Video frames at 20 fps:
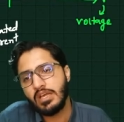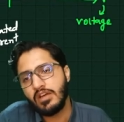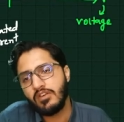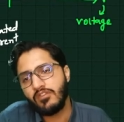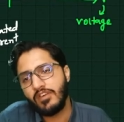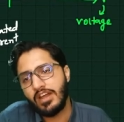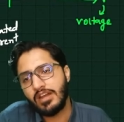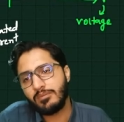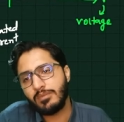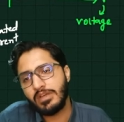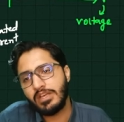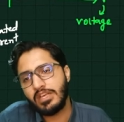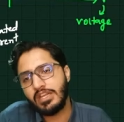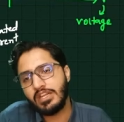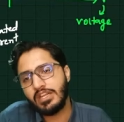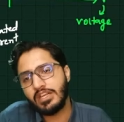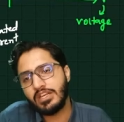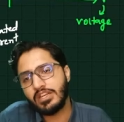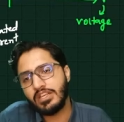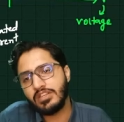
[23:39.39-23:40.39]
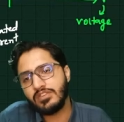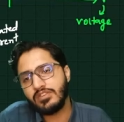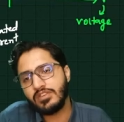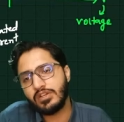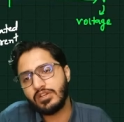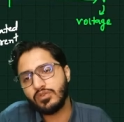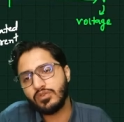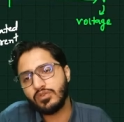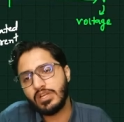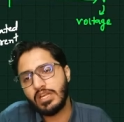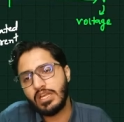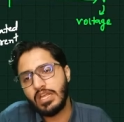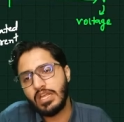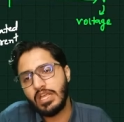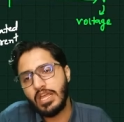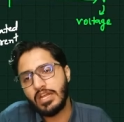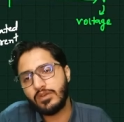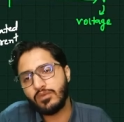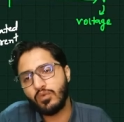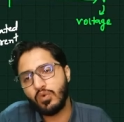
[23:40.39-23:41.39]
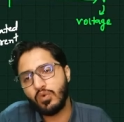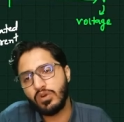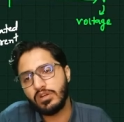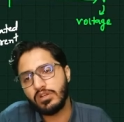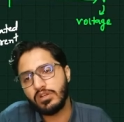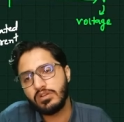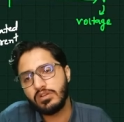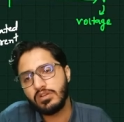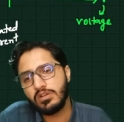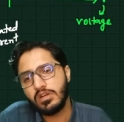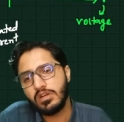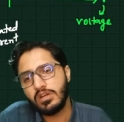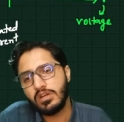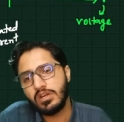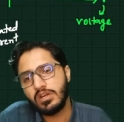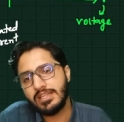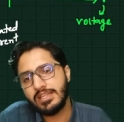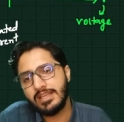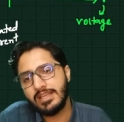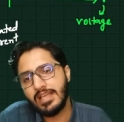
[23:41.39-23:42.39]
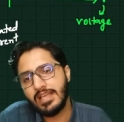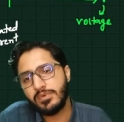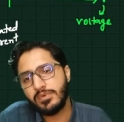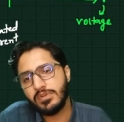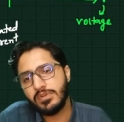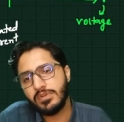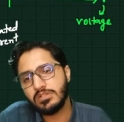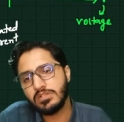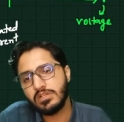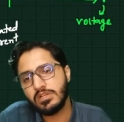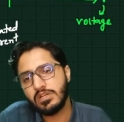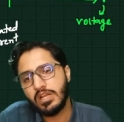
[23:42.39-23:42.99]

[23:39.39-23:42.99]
When I increase it to the 8 volt, nothing happens.